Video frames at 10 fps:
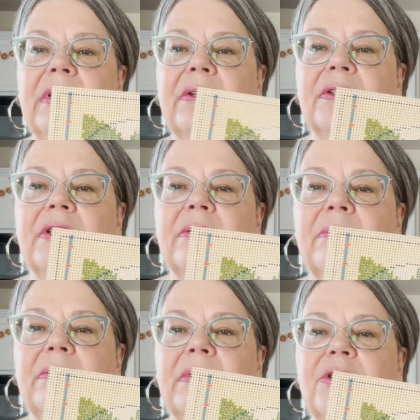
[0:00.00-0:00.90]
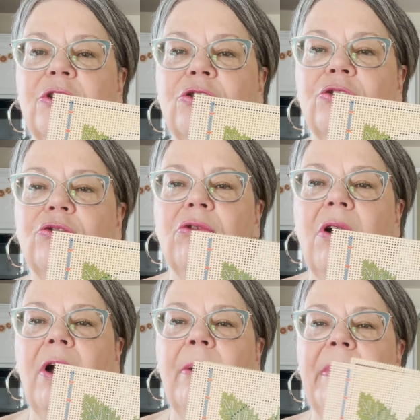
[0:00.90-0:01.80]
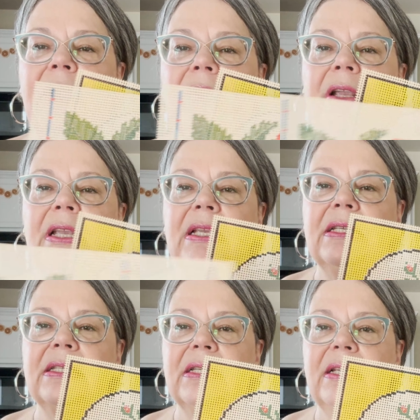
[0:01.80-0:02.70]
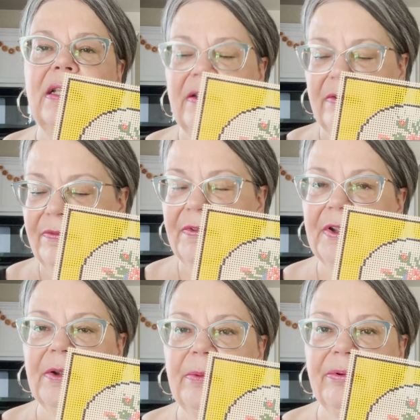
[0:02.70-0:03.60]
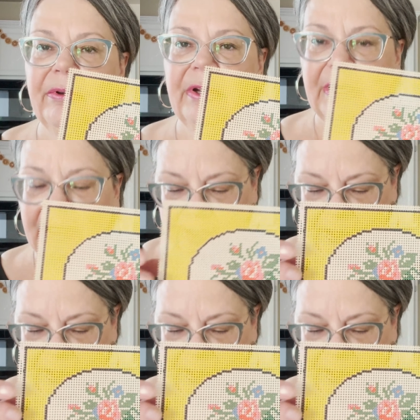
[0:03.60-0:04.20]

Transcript: There's some strawberries, very pretty